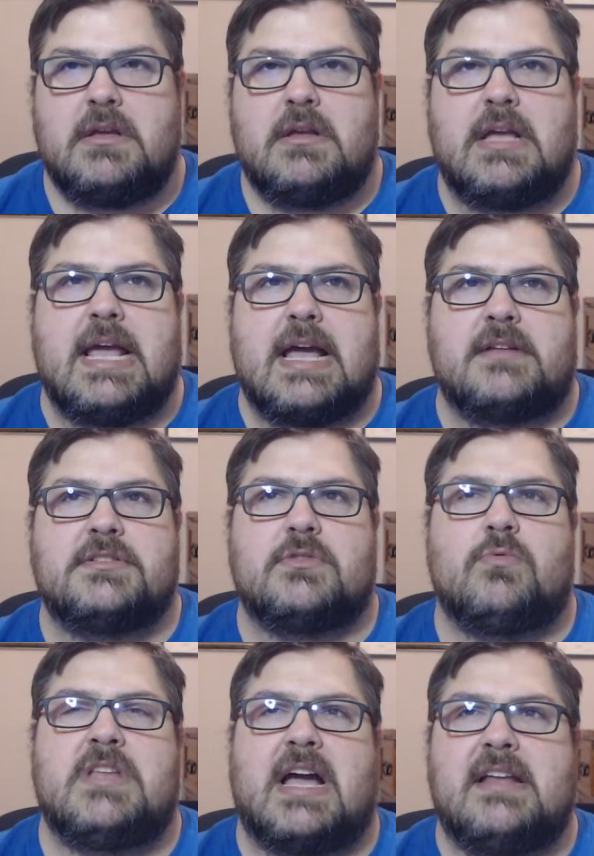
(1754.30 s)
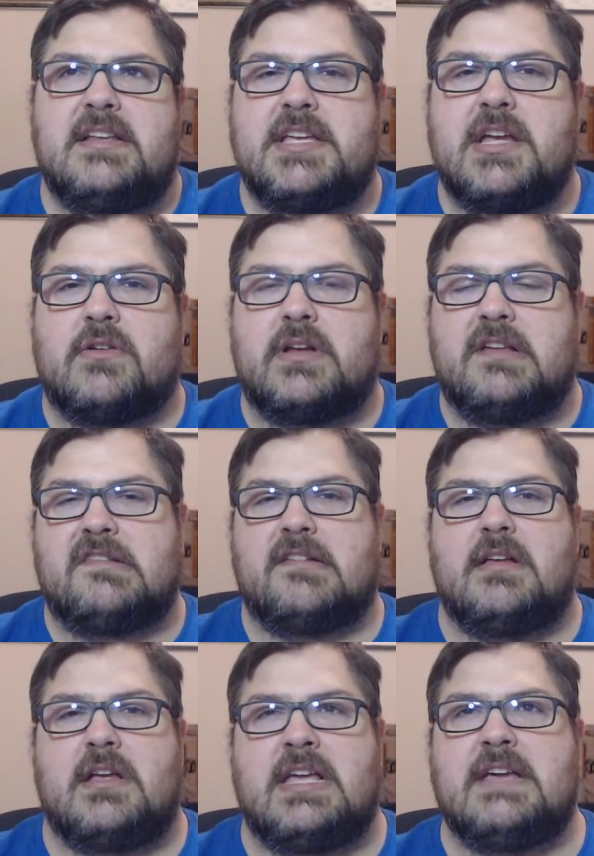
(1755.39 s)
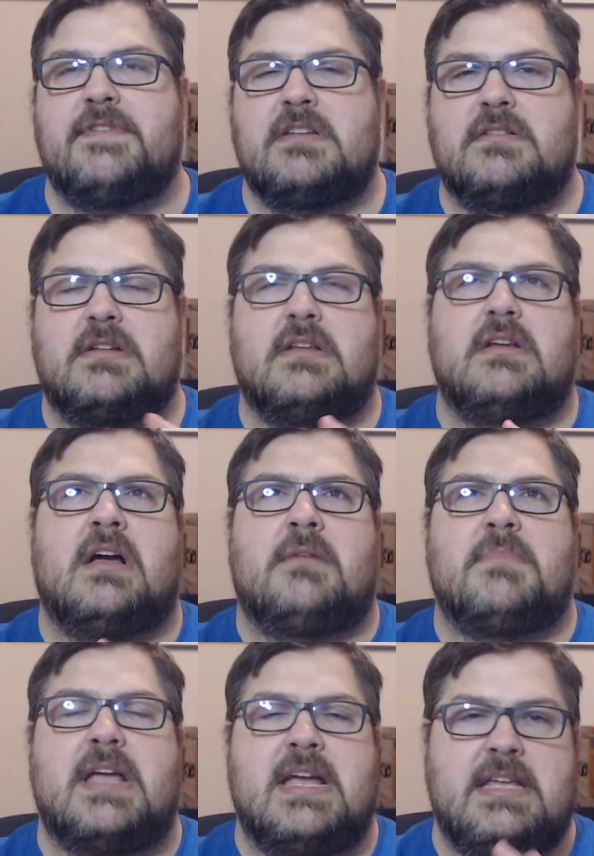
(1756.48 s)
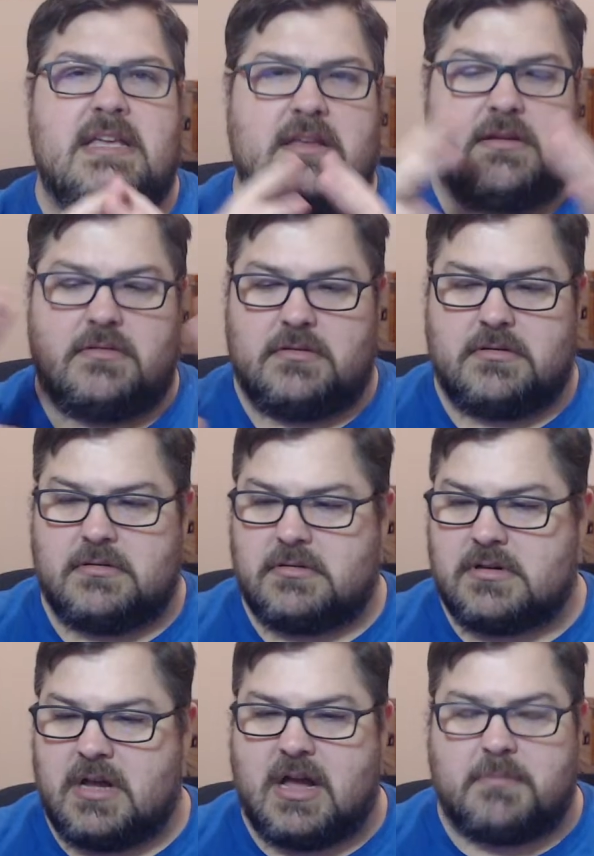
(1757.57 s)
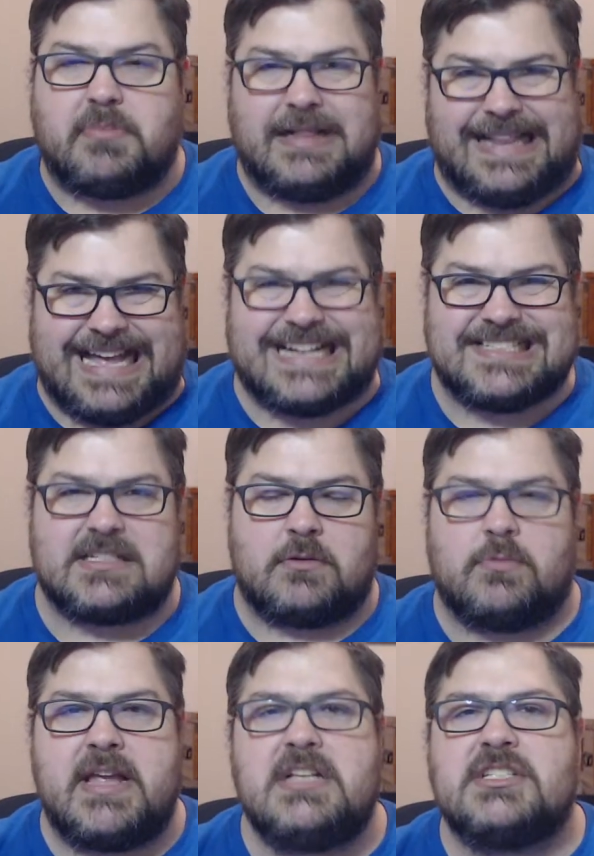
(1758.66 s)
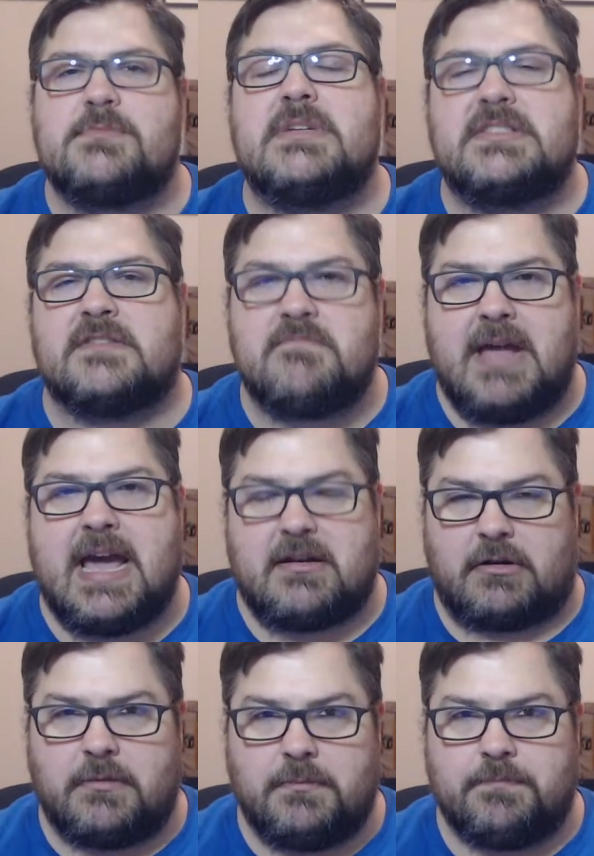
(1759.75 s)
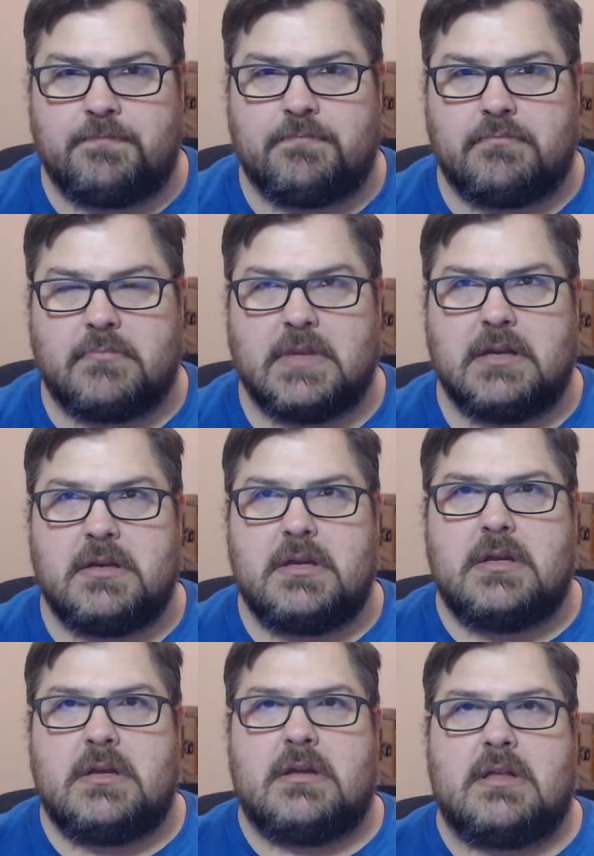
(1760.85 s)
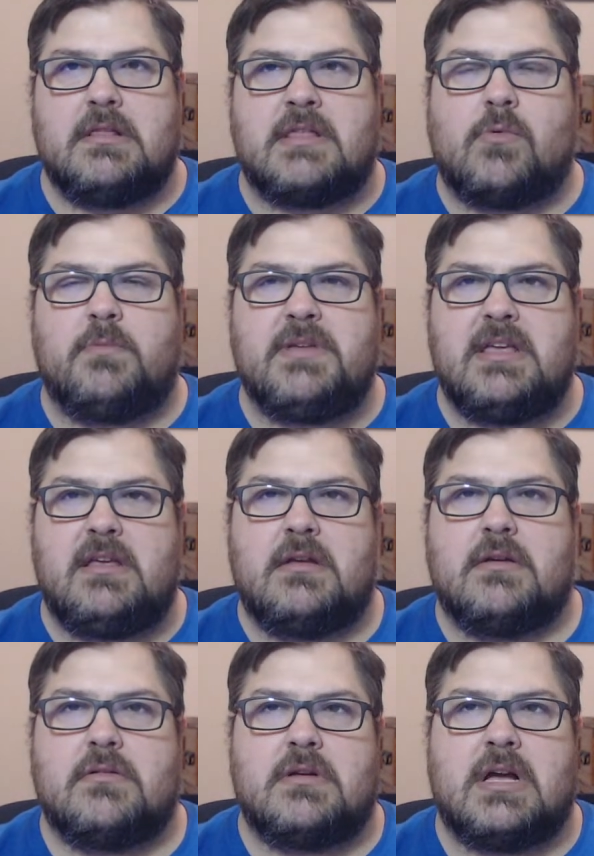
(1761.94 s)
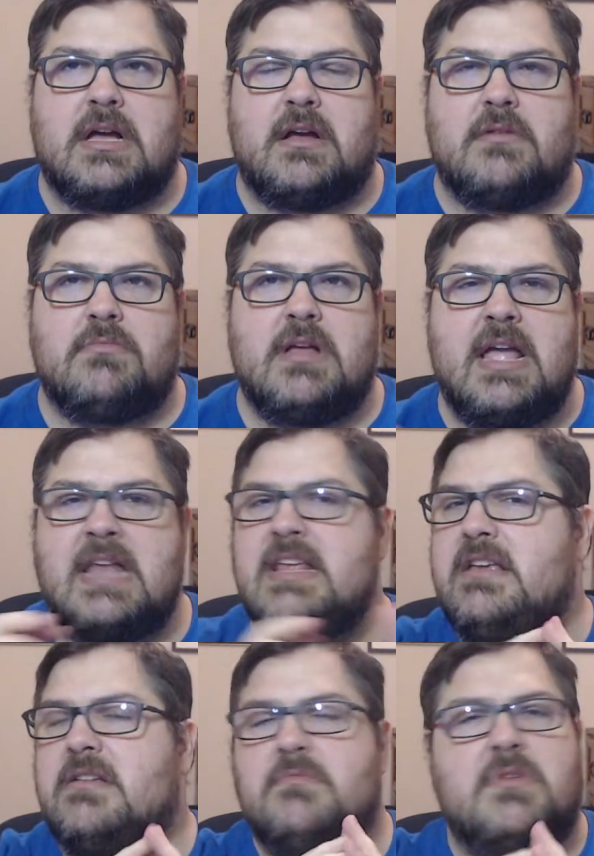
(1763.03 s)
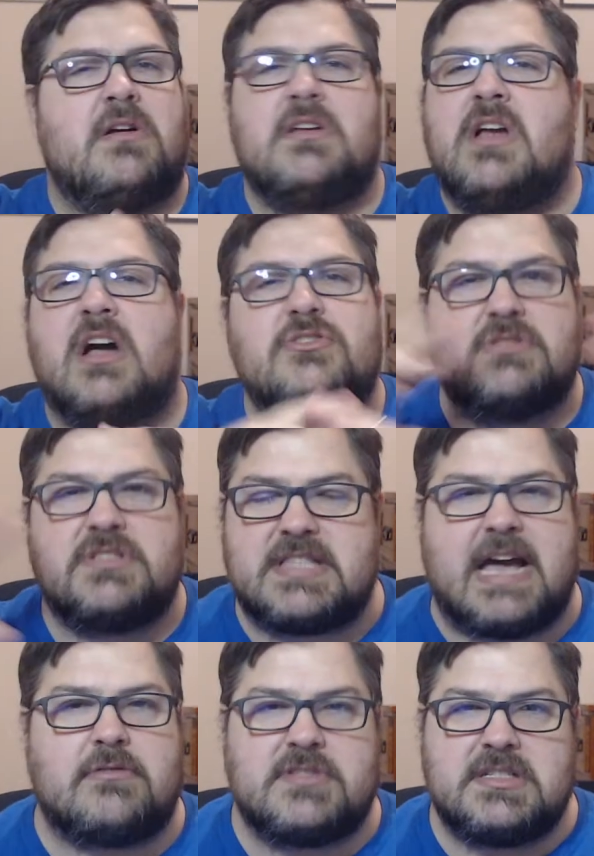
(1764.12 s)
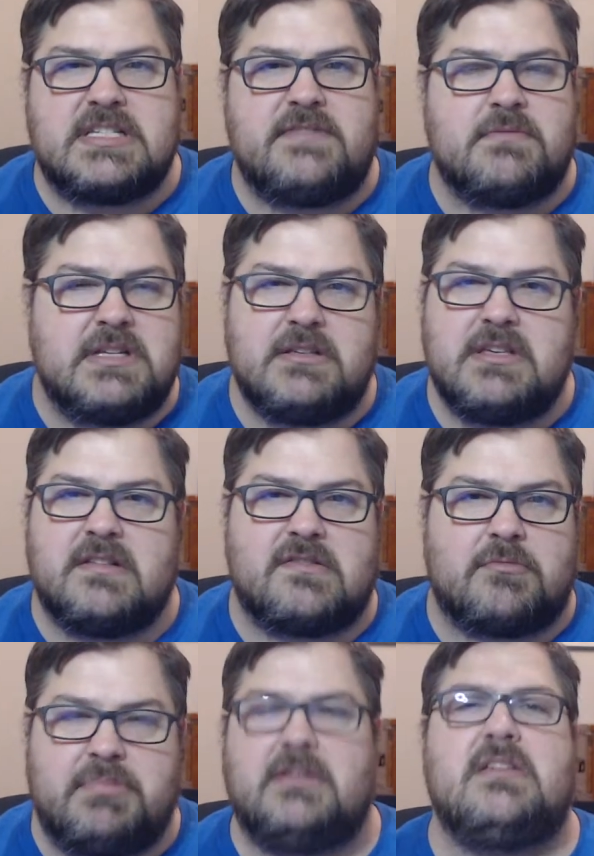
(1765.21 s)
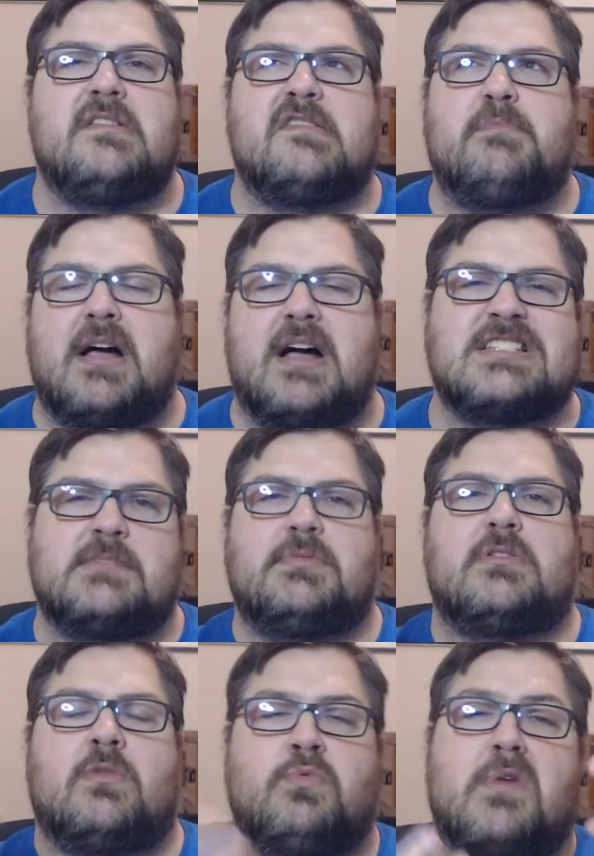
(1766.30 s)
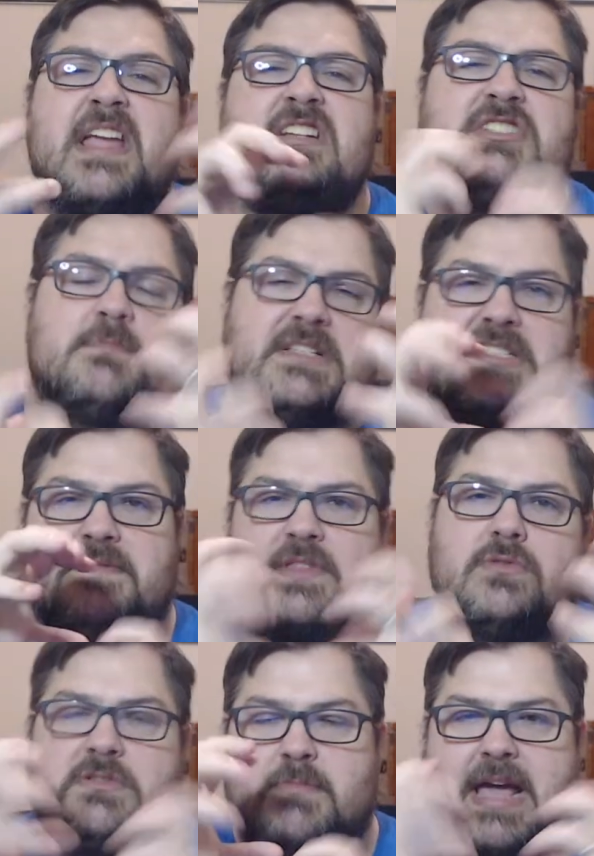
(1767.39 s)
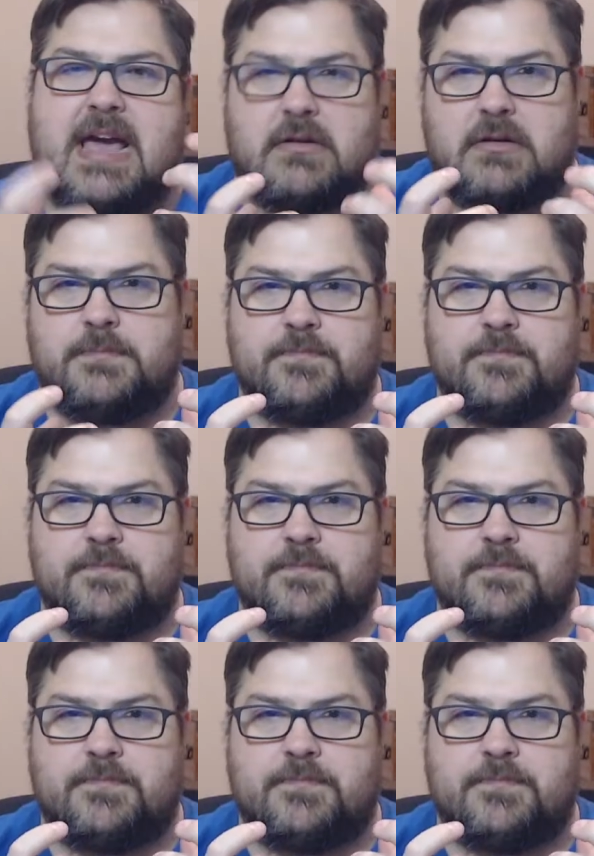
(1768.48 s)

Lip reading: And the idea here is, given any complex arrangement of matter, there will be any hundreds, thousands, even millions or billions of possible arrangements of those matter,